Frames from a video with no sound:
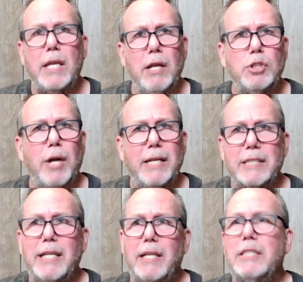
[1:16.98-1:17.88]
you know, trying to
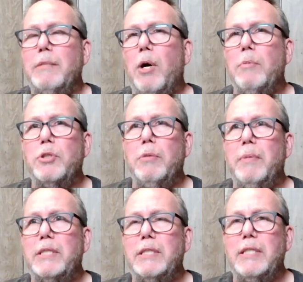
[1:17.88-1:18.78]
sell us some homeschool
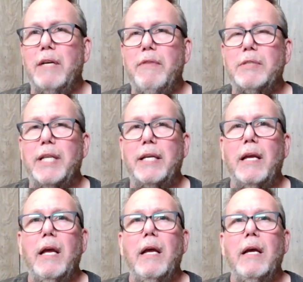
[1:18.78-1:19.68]
books and stuff. I was like,
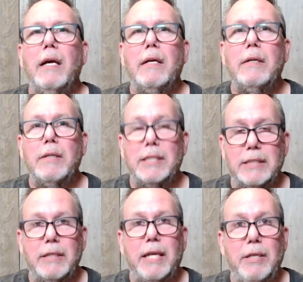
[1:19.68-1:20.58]

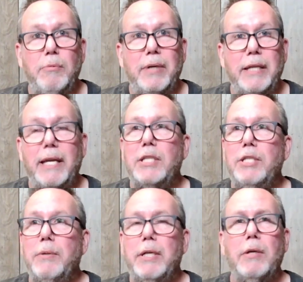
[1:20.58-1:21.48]
listen, can you really get
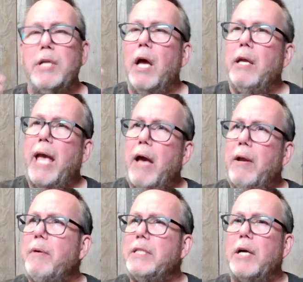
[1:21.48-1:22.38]
to it? And he goes, yeah,
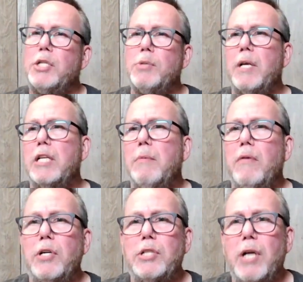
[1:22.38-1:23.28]
anyways, I just want to come
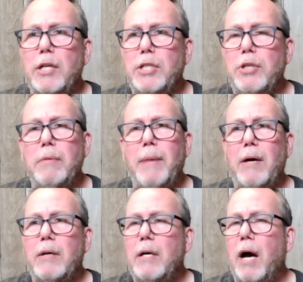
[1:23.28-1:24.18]
over and talk to you
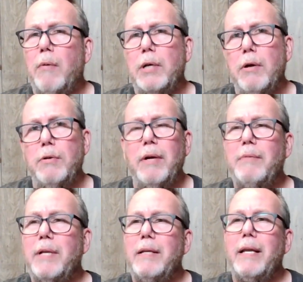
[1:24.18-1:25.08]
about, I want to go through.
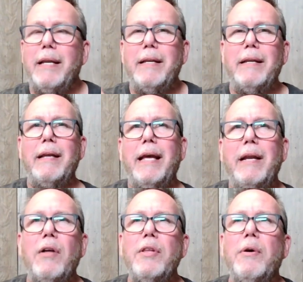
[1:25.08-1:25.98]
And, and, and,
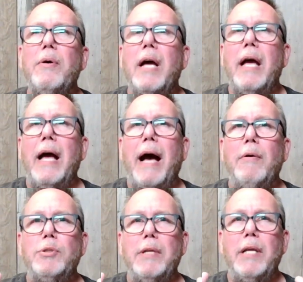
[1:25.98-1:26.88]
and although I
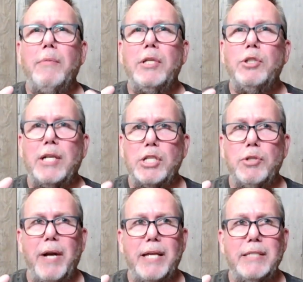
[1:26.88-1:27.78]
was really, I'm really trying to
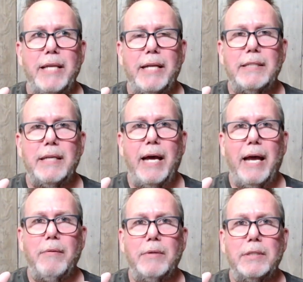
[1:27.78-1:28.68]
stress that
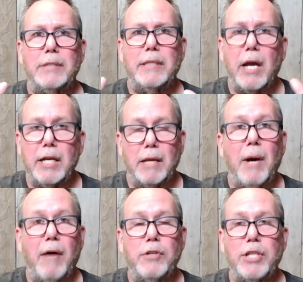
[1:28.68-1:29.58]
I was cutting him
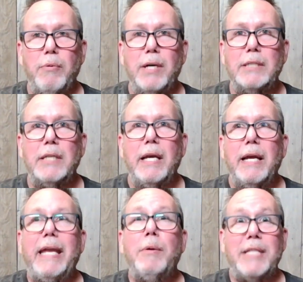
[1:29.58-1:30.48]
off, which I was,
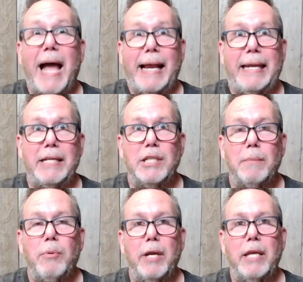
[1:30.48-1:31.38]
he was not getting to
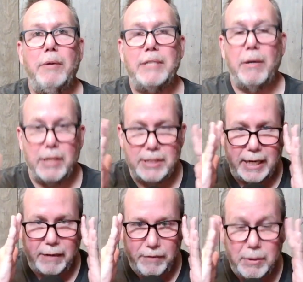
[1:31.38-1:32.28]
the point. He was not really
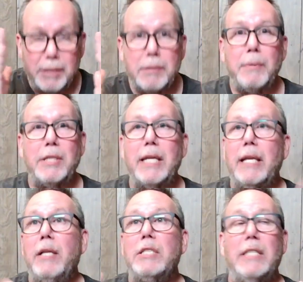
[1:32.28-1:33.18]
saying it. If he would have simply said,
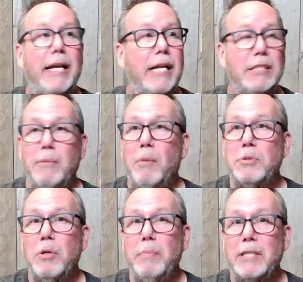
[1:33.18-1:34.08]
hey, listen, I got some
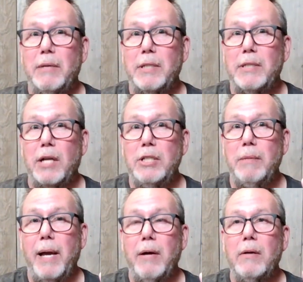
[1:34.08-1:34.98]
homeschool books I want to talk to
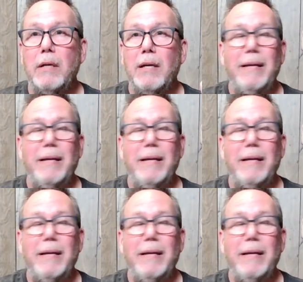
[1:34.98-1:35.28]
you about,